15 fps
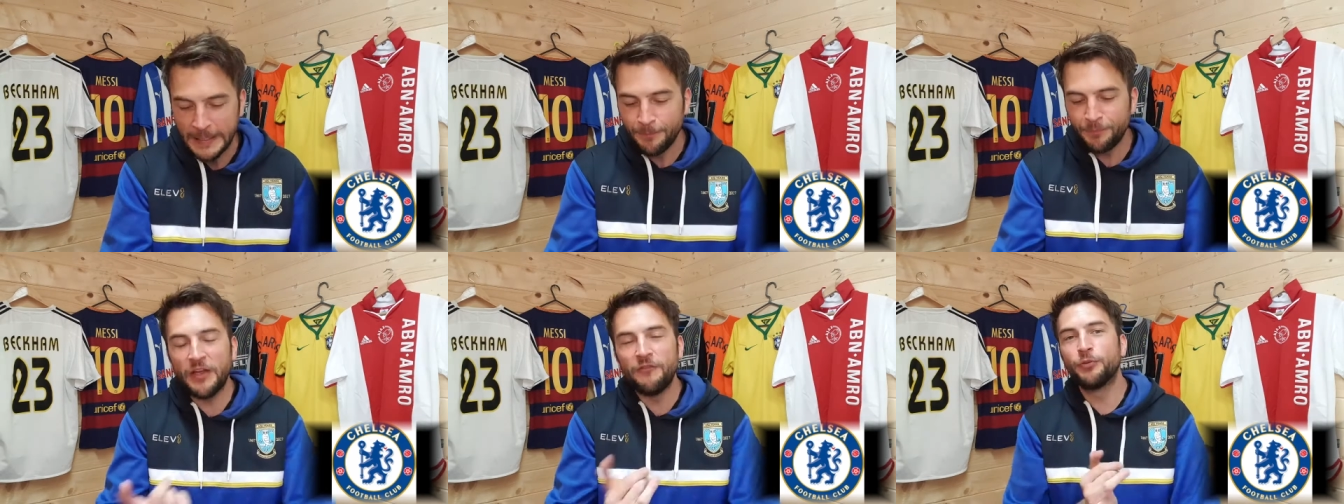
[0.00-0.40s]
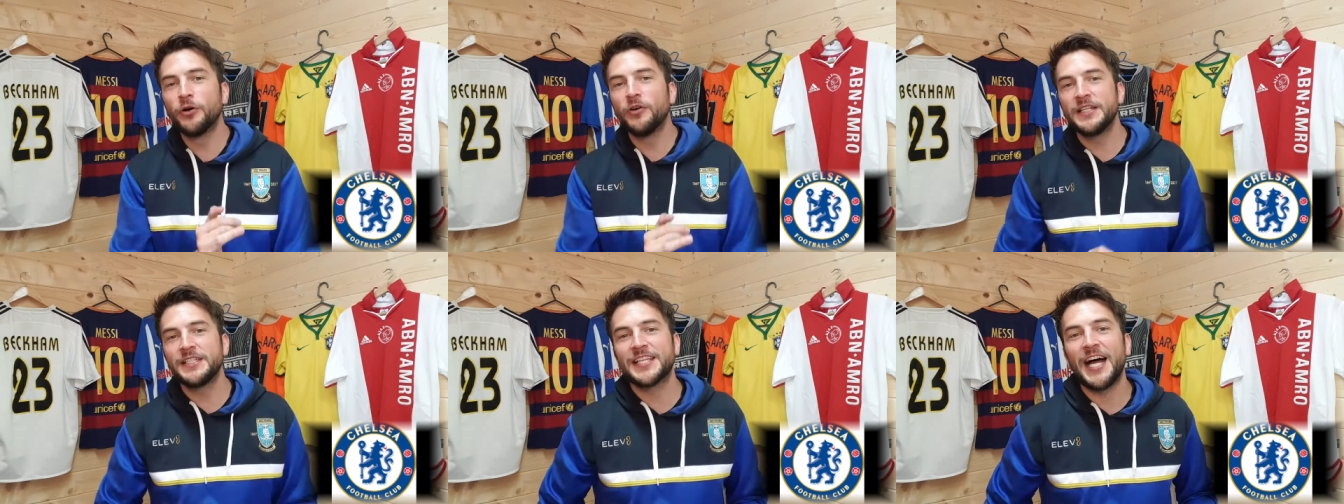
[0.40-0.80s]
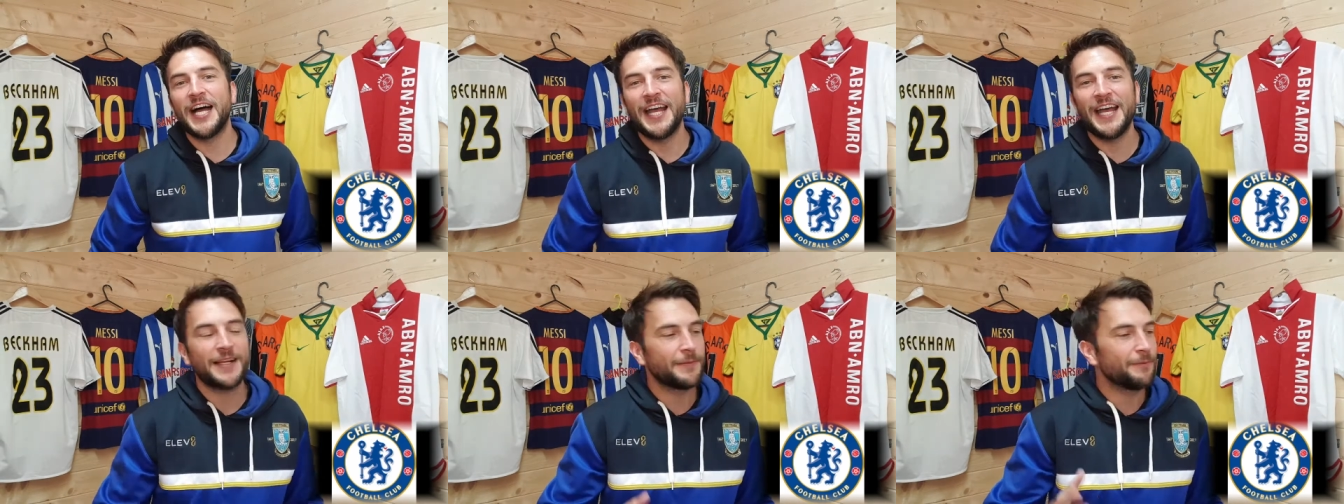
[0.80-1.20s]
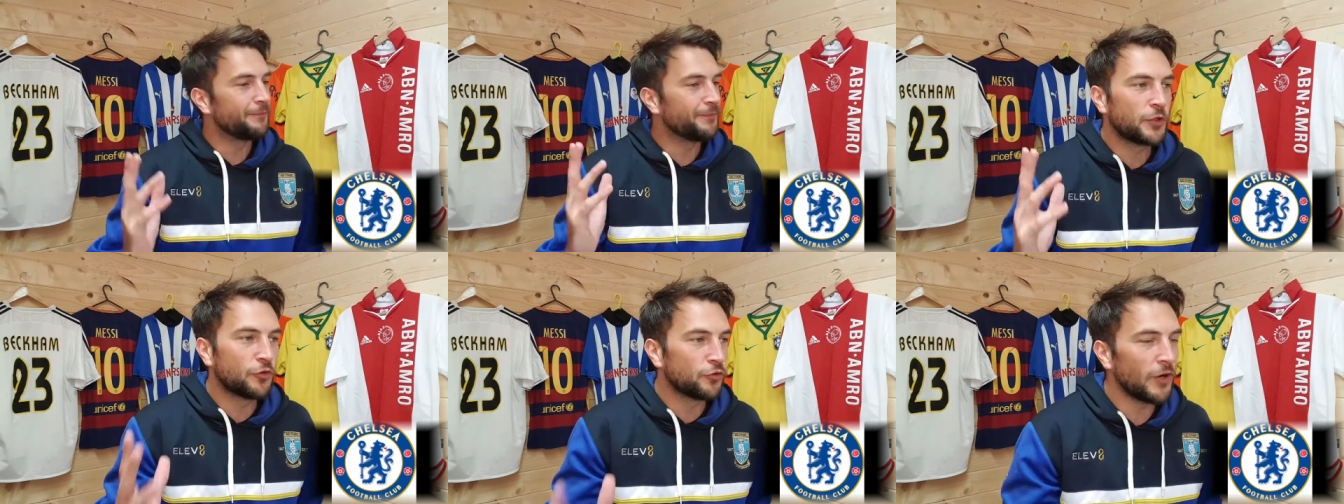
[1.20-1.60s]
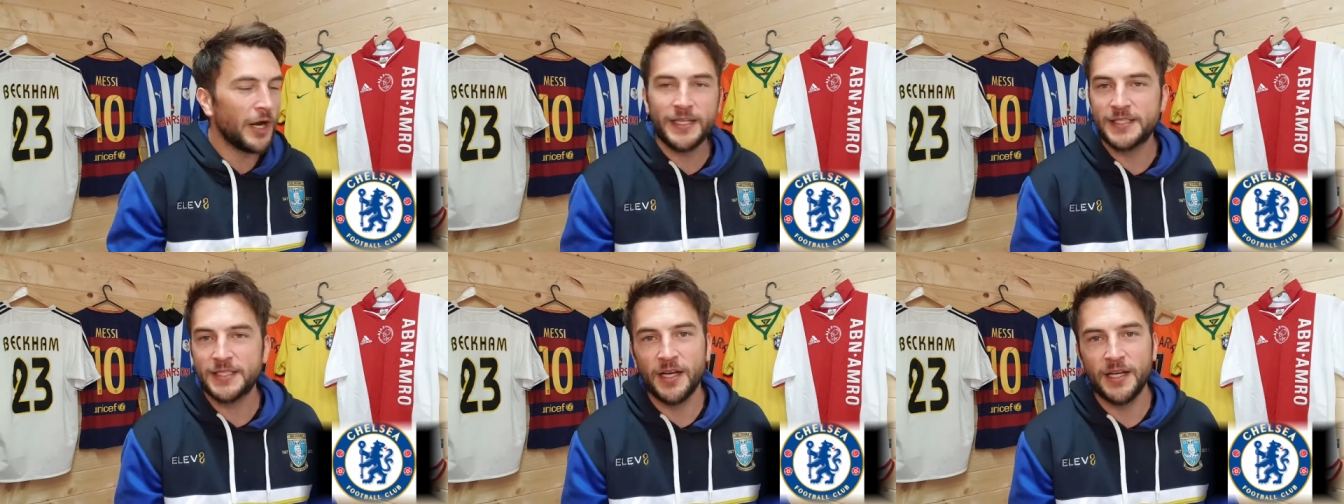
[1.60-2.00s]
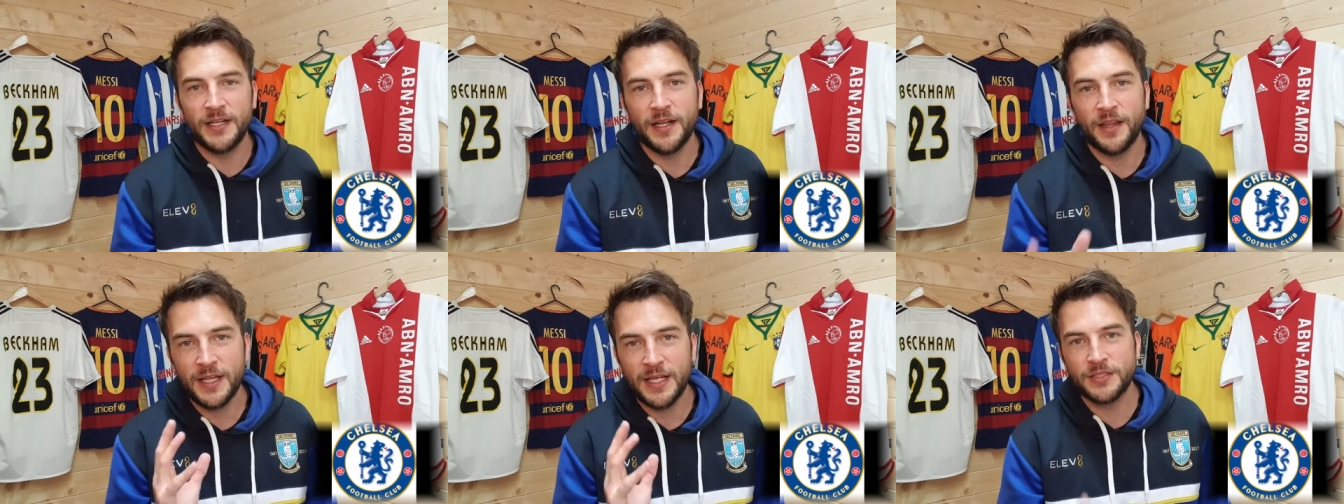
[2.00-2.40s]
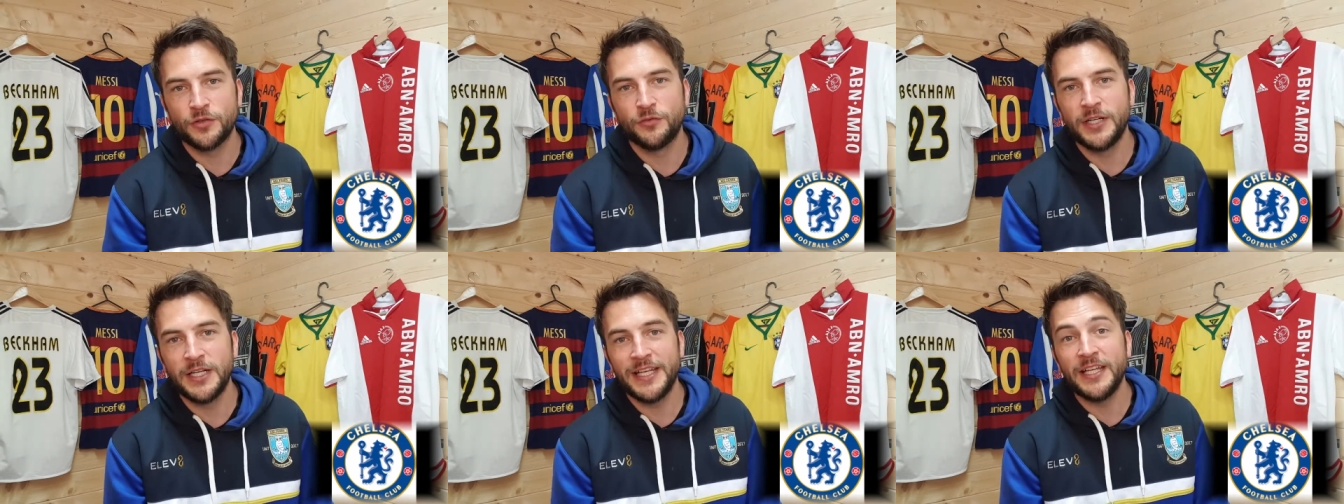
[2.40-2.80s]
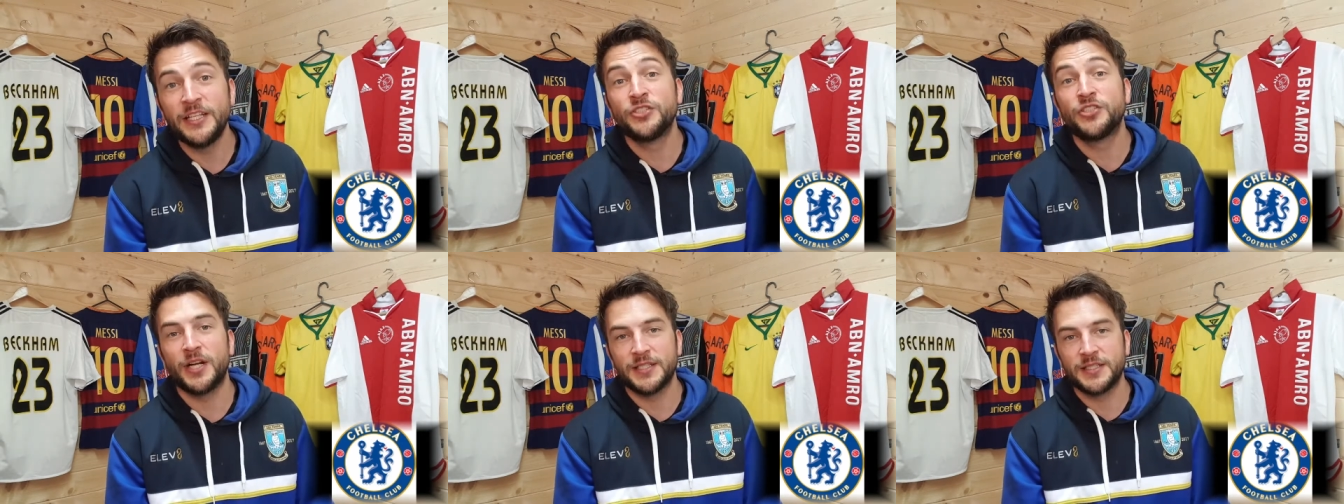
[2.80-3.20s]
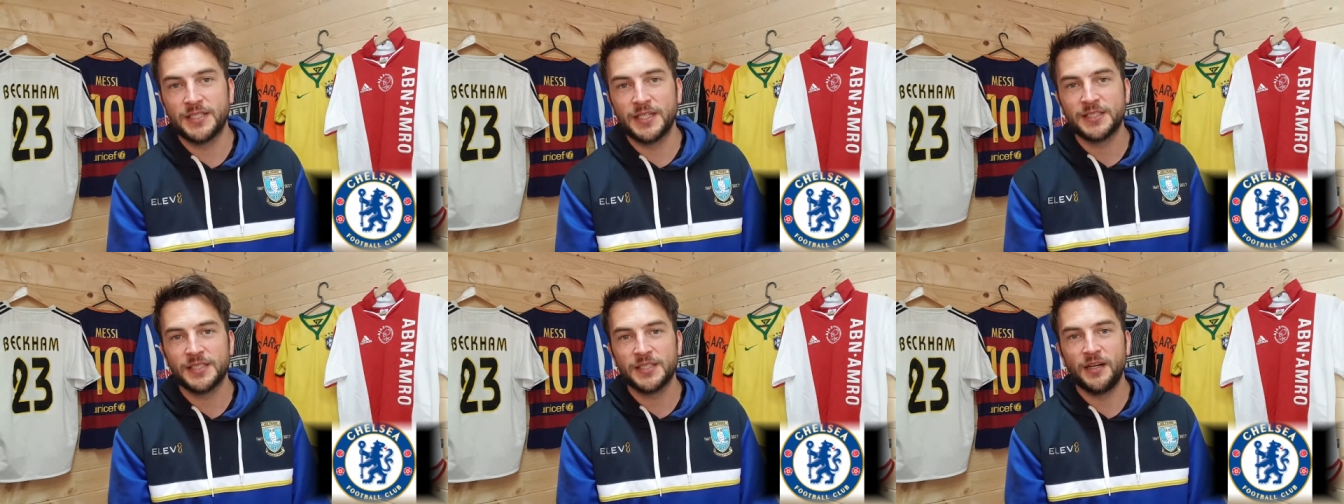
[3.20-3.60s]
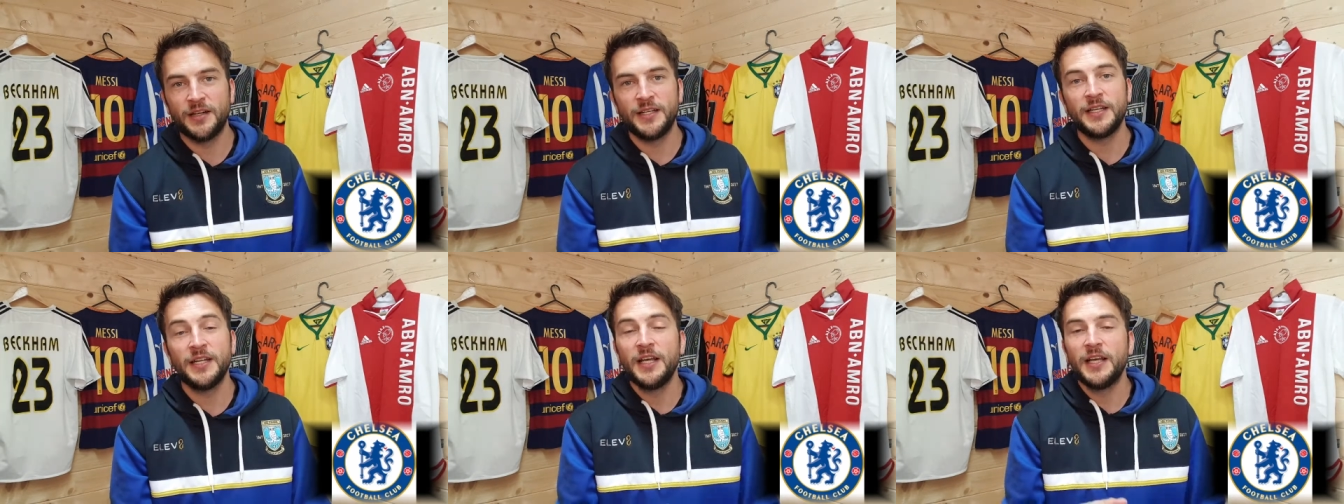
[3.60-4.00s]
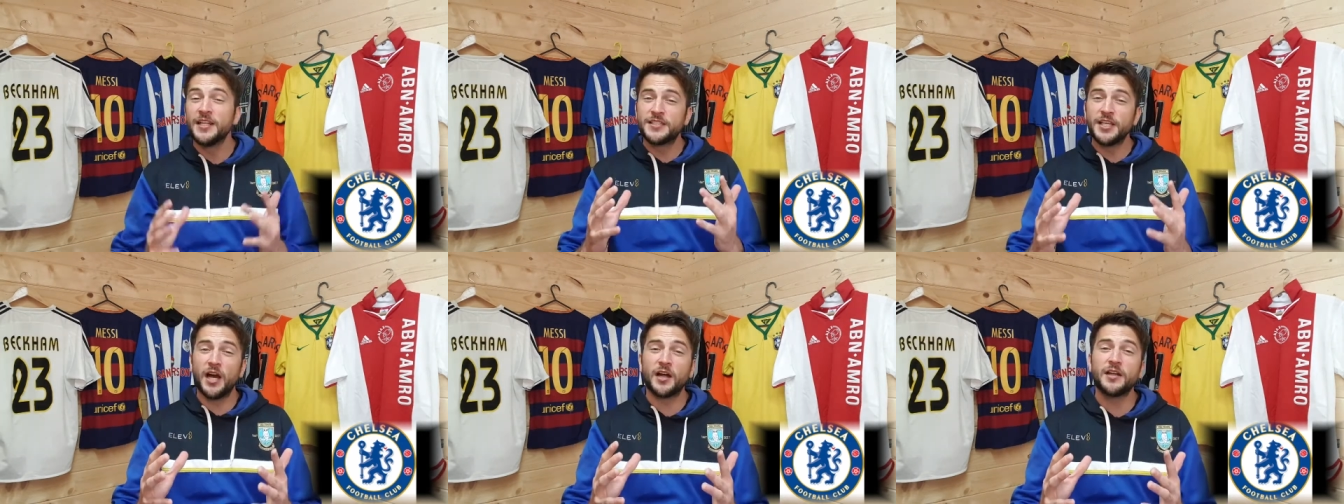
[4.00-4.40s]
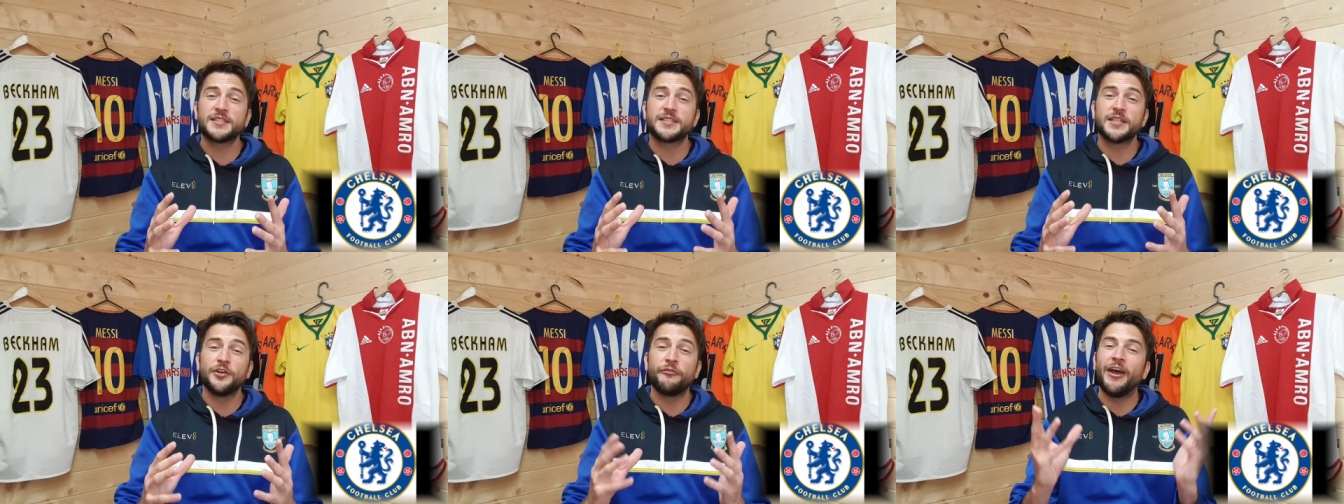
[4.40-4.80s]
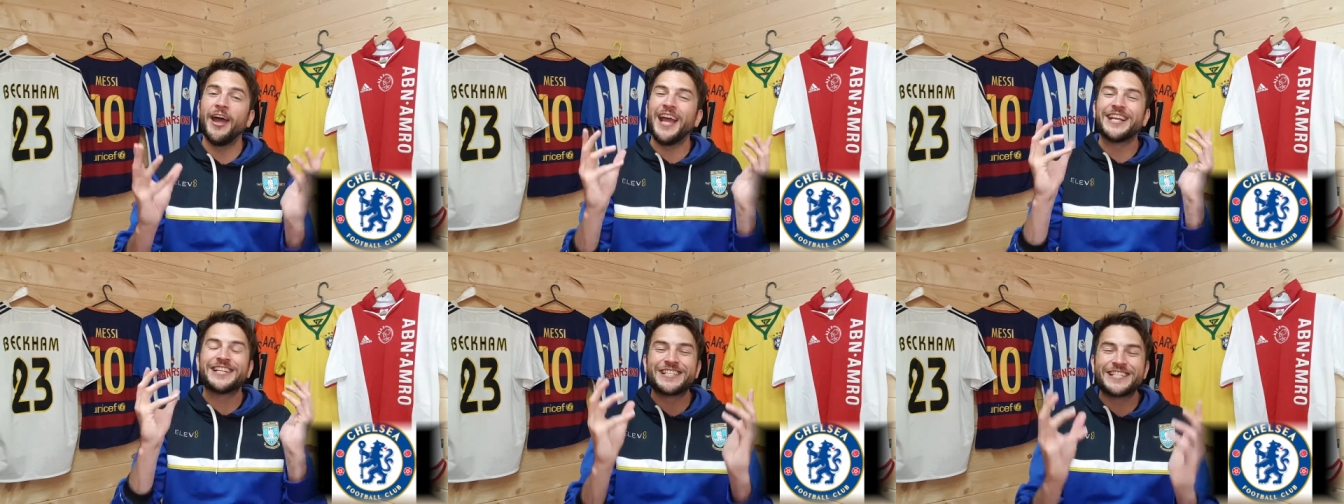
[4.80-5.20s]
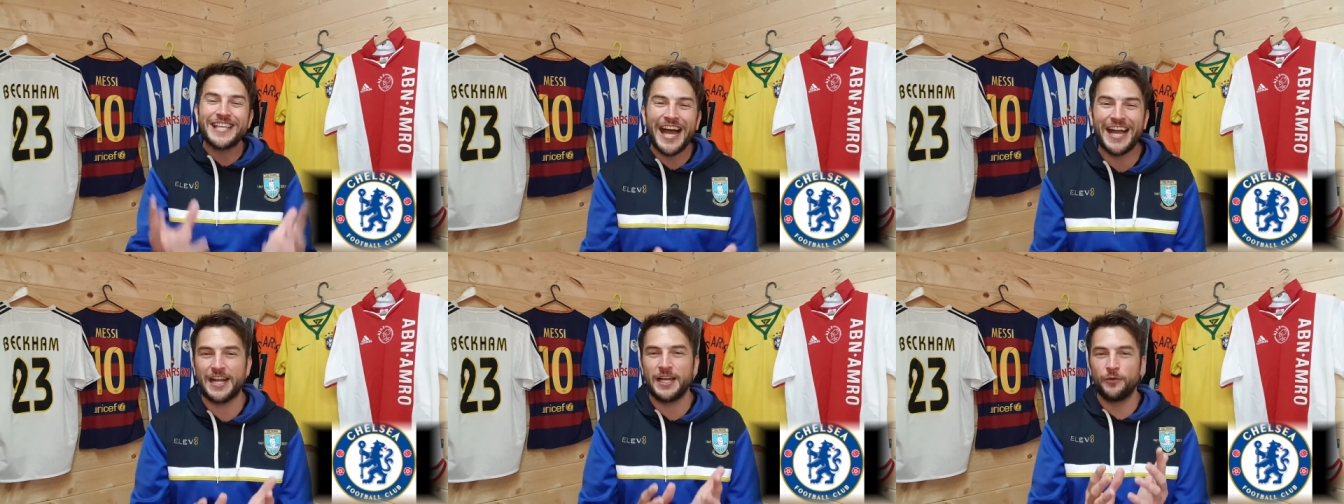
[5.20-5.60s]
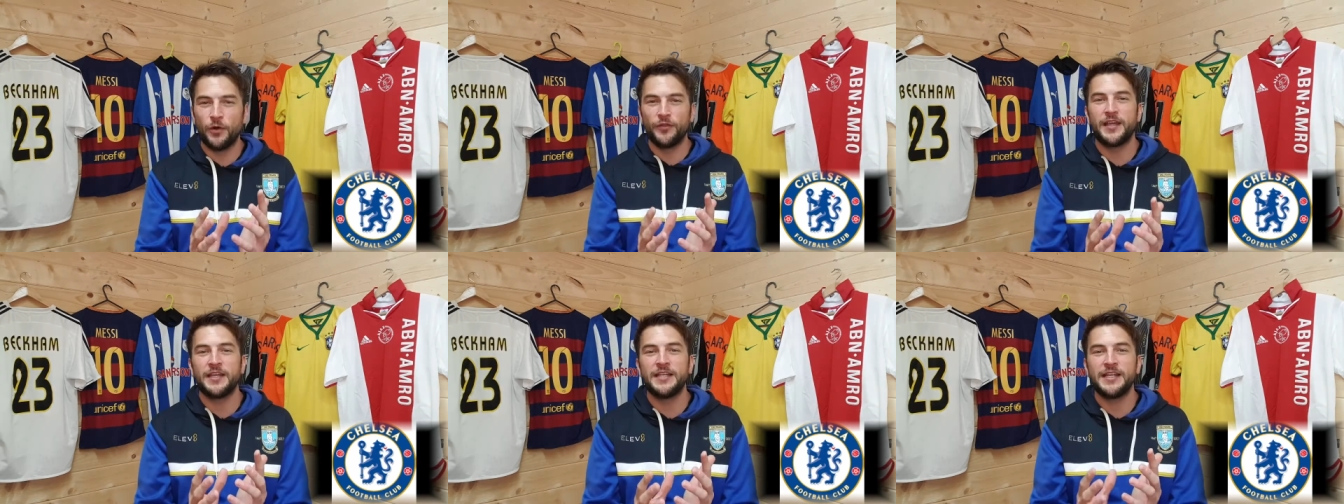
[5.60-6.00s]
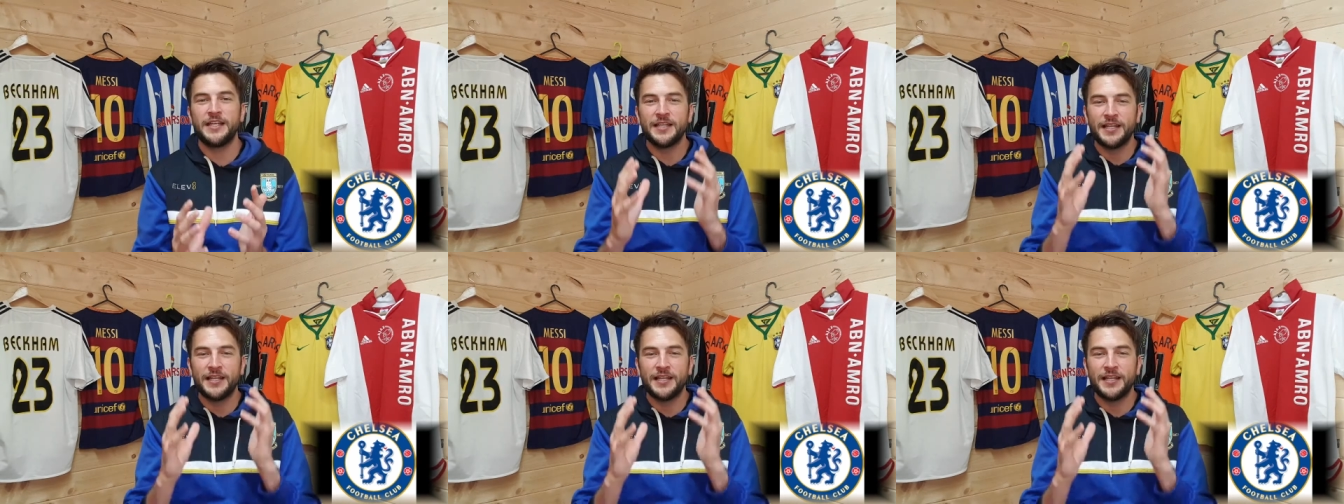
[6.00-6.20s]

They've brought in Ziyech. Great signing. I think that's a really interesting signing. Thiago Silva, exactly what they need.